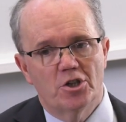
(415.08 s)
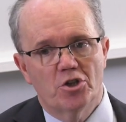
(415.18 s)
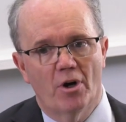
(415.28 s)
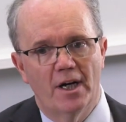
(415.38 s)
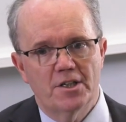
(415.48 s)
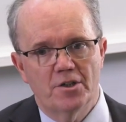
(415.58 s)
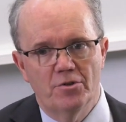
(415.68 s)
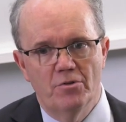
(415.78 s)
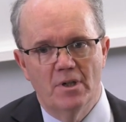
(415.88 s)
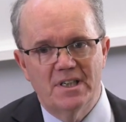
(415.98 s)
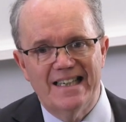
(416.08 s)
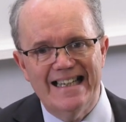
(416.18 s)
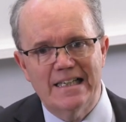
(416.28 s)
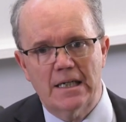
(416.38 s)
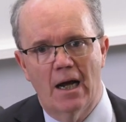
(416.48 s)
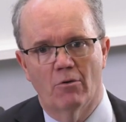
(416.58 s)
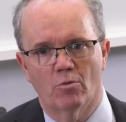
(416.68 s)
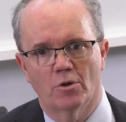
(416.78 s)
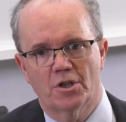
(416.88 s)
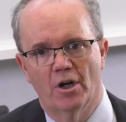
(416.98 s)
to try to tease
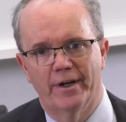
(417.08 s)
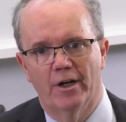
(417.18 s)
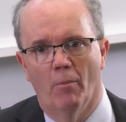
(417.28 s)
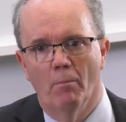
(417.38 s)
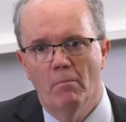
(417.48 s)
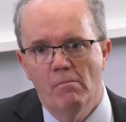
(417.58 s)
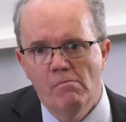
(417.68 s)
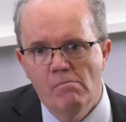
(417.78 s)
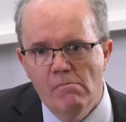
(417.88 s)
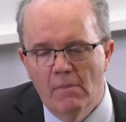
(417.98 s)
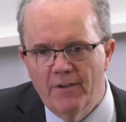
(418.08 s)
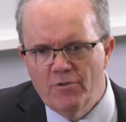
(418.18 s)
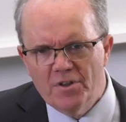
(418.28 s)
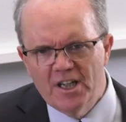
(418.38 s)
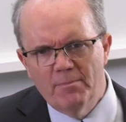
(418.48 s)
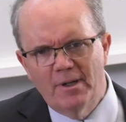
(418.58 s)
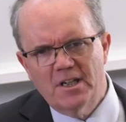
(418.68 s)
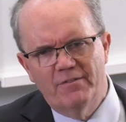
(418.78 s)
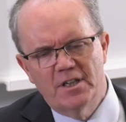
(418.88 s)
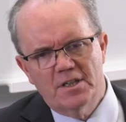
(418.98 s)
out what's going on. If you think
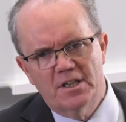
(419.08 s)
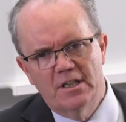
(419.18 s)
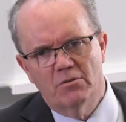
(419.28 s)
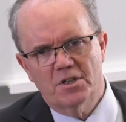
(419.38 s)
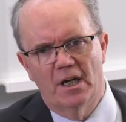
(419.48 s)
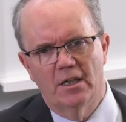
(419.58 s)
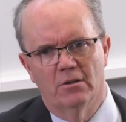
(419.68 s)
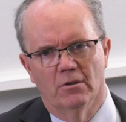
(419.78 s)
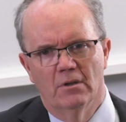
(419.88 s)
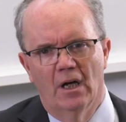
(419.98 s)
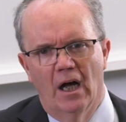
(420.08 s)
about having a single cycle